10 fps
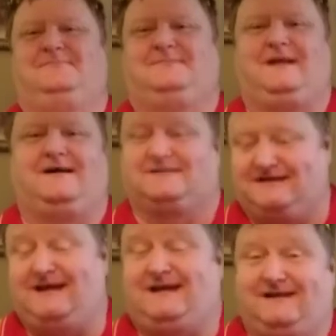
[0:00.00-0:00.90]
Now,
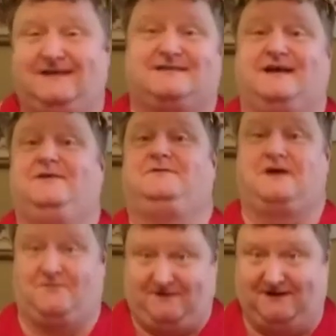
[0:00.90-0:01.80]
tea is a
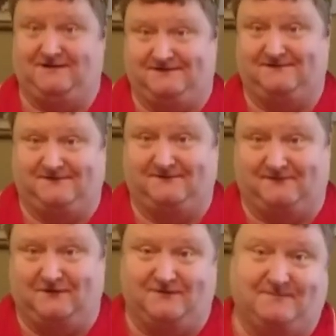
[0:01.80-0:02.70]
Newtonian
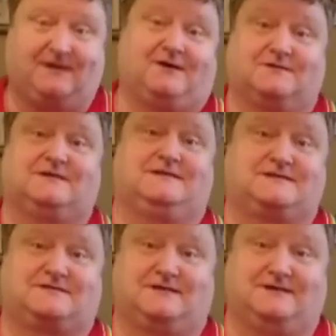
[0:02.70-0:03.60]
fluid because
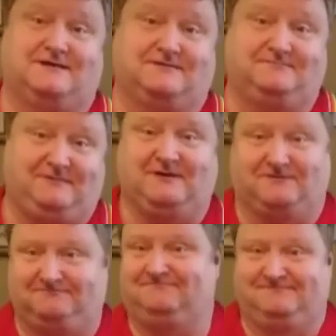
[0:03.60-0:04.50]
it's,
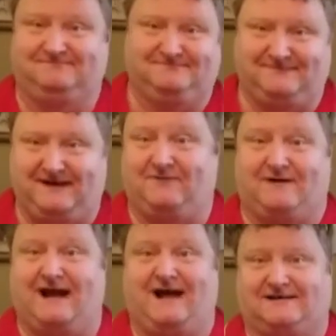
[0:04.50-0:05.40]
it
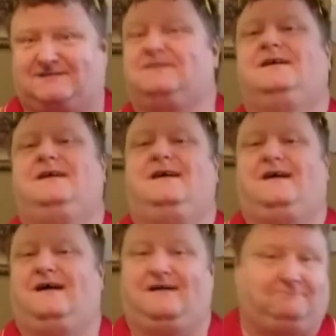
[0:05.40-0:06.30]
reacts
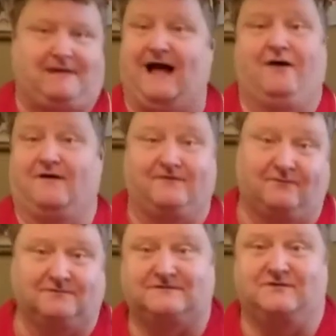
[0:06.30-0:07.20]
however it
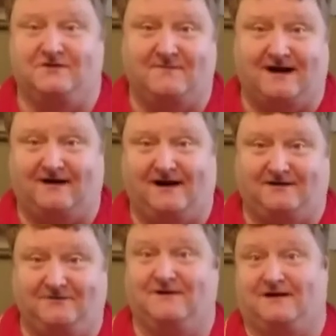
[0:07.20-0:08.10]
wants to, no matter how
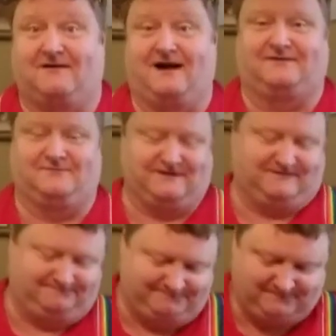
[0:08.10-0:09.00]
you interact with
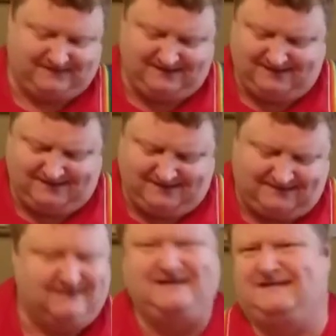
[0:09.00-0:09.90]
it.
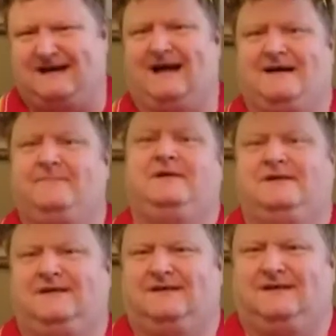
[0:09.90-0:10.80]
Now, tea time
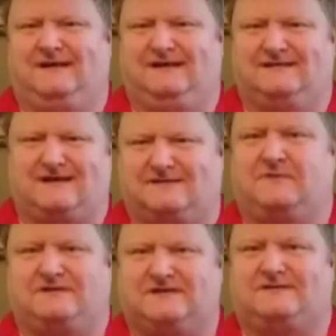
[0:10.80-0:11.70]
is as
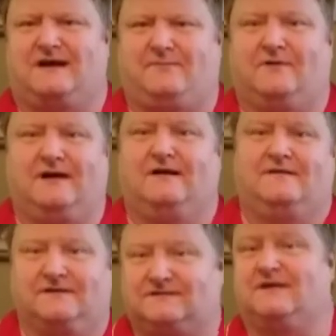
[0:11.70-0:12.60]
much a staple here
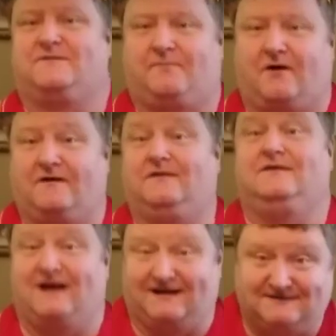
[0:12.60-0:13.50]
in the southern part of the
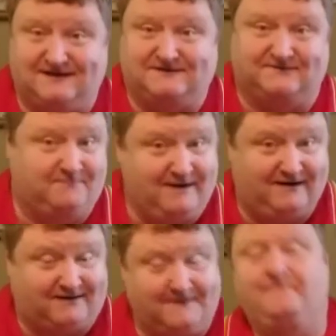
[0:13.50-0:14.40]
United States of
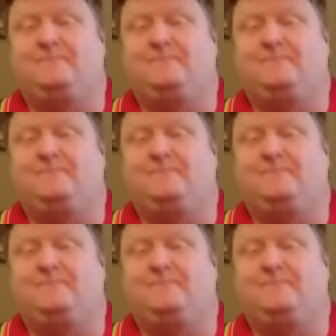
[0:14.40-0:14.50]
America